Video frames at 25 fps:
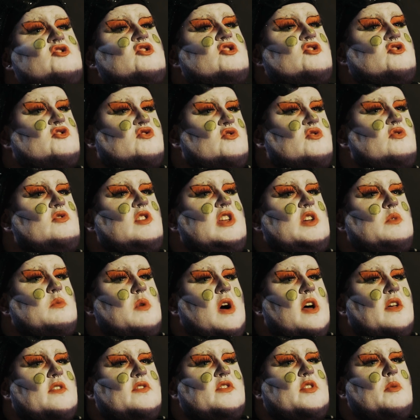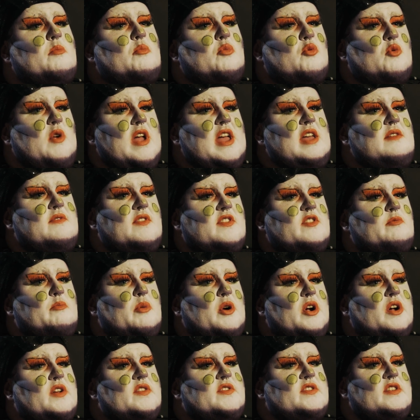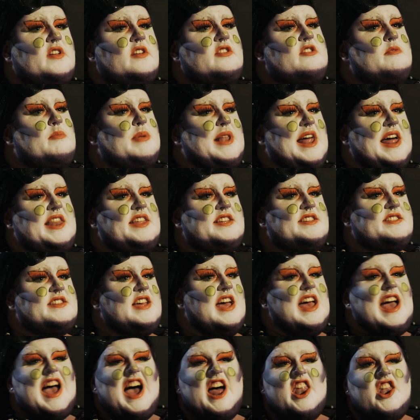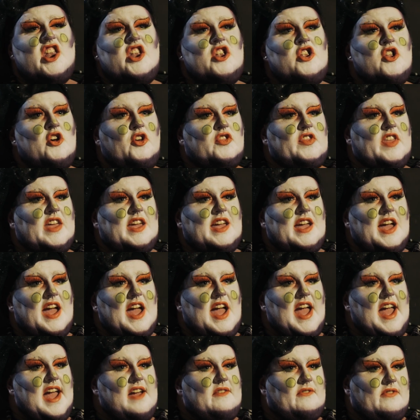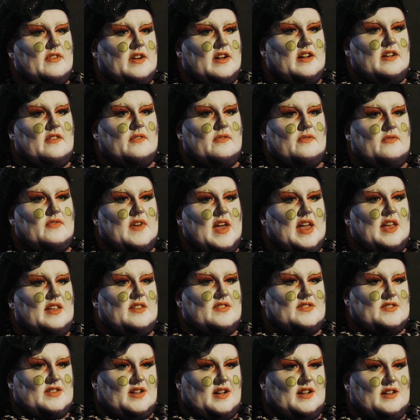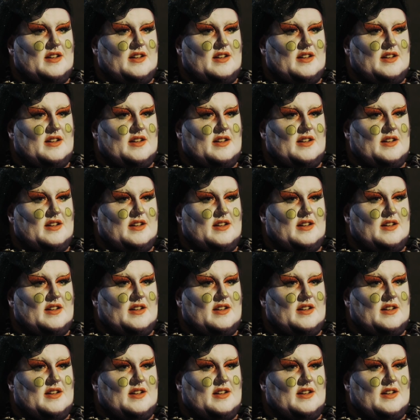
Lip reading: She truly was the bravest person on the planet, and nothing ever fazed